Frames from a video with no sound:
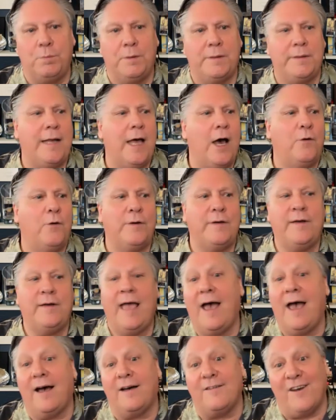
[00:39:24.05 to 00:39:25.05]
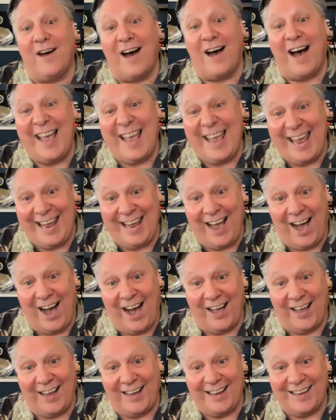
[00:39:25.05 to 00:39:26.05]
but now we have
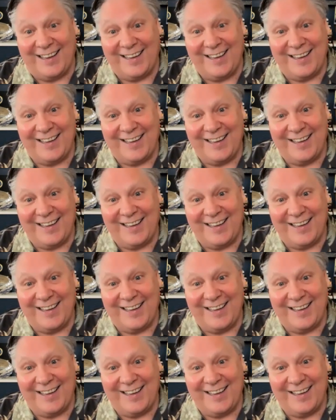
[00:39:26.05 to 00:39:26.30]
AI.